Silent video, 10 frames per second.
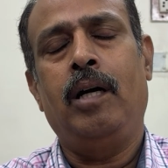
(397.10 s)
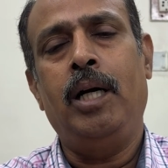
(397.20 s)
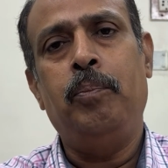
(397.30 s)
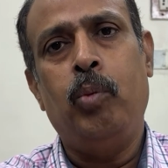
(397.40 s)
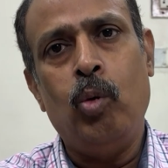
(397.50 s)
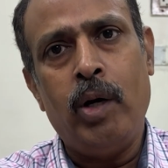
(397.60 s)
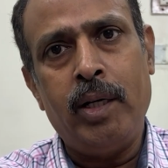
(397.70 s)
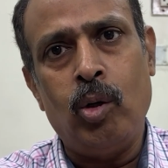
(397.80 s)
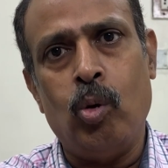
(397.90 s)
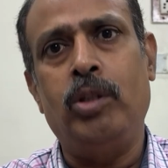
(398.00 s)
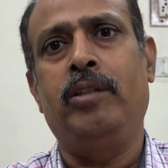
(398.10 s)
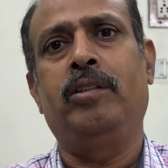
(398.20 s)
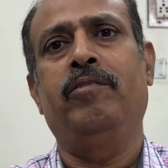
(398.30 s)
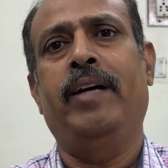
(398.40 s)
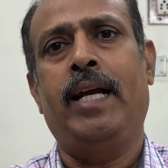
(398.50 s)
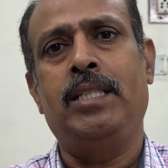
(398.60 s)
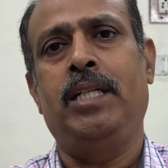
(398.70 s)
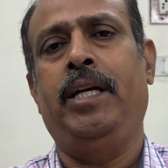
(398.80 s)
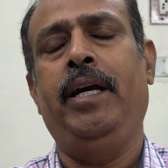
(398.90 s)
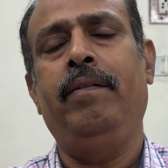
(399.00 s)
And poor growth
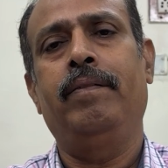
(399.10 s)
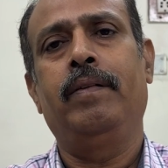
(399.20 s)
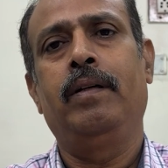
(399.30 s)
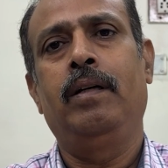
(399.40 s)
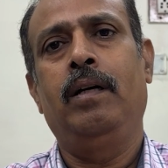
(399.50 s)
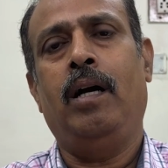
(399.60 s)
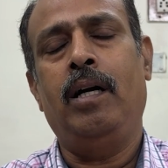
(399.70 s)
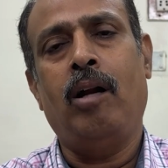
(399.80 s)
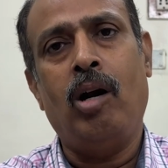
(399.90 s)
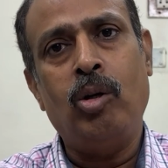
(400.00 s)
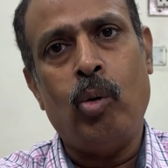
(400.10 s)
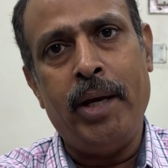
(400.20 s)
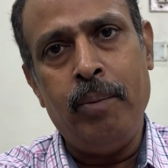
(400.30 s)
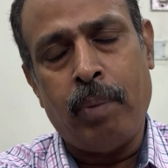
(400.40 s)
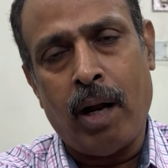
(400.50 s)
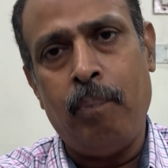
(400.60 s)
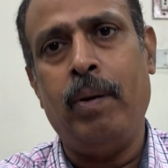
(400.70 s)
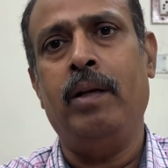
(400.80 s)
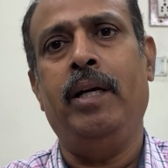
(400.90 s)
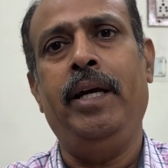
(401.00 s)
velocity and not growing
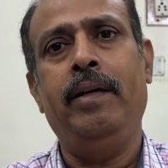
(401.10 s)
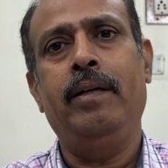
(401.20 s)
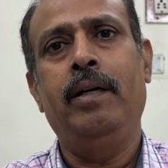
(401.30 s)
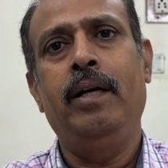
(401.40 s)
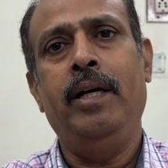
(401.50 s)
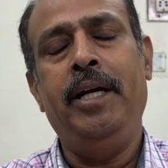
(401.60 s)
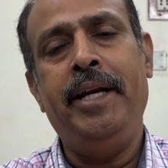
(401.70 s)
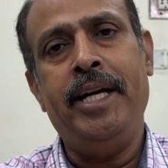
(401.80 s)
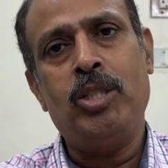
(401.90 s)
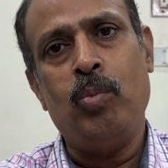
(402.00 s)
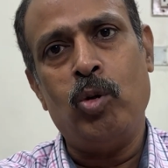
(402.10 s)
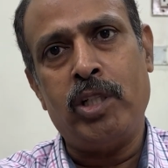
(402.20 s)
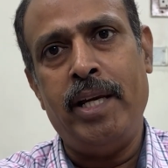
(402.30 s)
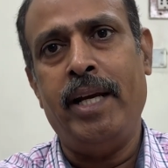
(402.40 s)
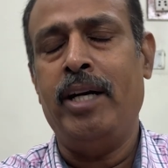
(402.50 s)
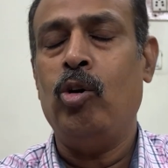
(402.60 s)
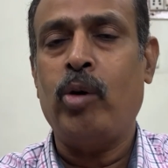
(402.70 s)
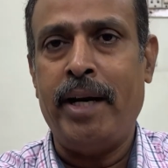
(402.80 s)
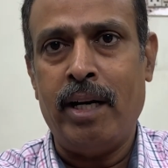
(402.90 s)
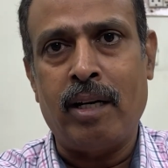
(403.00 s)
properly indicates mostly an
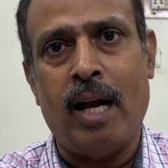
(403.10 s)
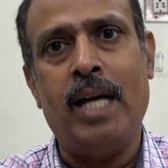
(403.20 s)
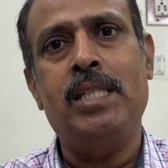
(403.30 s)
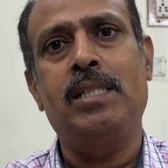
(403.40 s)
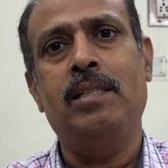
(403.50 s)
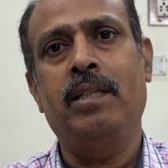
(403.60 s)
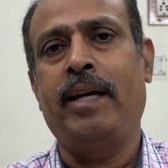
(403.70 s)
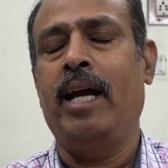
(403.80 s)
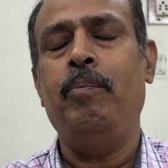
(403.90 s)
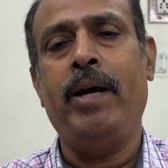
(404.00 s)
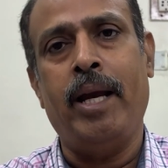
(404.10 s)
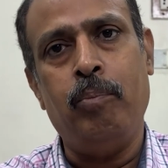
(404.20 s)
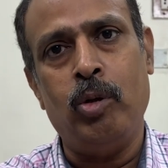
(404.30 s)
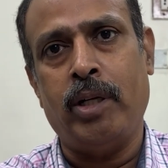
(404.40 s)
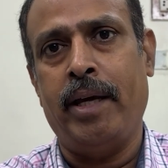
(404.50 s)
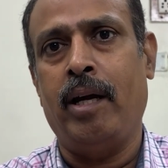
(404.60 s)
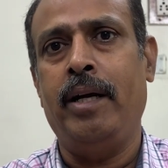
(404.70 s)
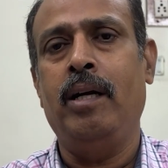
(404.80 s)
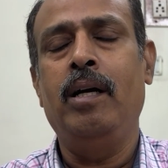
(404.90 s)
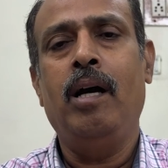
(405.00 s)
endocrinal cause, can be
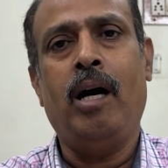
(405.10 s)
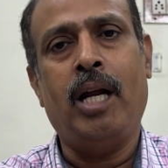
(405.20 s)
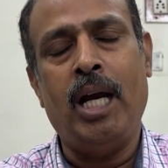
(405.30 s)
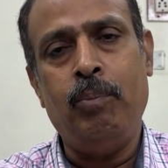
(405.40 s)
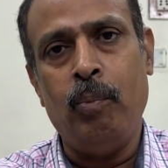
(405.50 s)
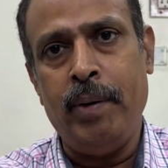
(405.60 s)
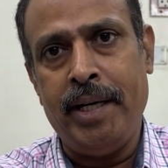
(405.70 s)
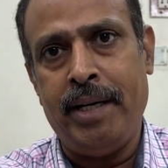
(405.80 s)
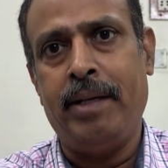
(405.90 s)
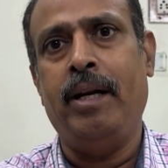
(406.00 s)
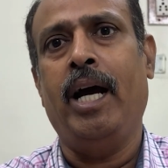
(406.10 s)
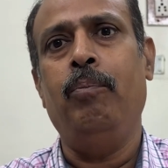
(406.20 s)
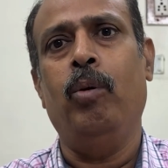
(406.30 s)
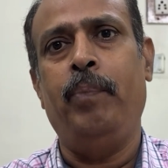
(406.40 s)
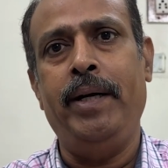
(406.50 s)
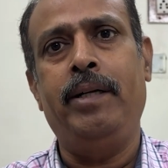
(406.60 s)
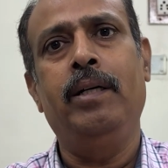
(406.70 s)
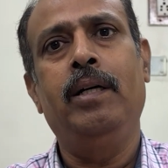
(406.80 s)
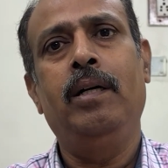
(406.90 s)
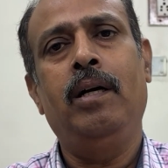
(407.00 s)
hypothyroid or hypopit
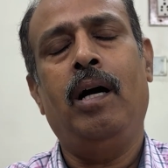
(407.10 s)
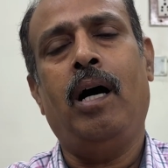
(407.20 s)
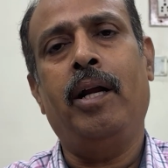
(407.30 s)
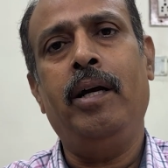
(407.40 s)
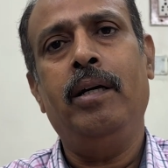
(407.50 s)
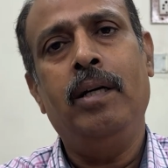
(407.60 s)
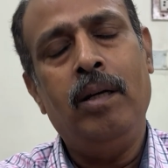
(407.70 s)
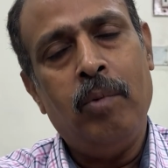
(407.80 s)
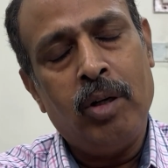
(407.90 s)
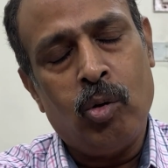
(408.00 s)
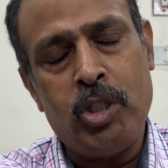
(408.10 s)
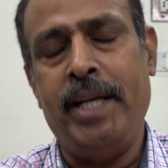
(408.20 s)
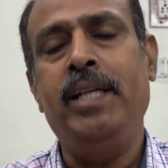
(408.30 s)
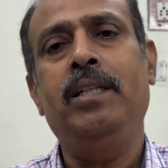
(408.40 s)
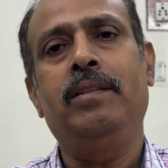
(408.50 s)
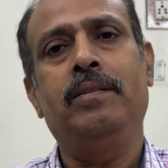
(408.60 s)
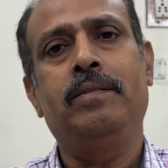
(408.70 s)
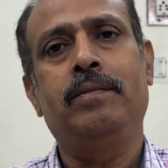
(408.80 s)
or a Cushing.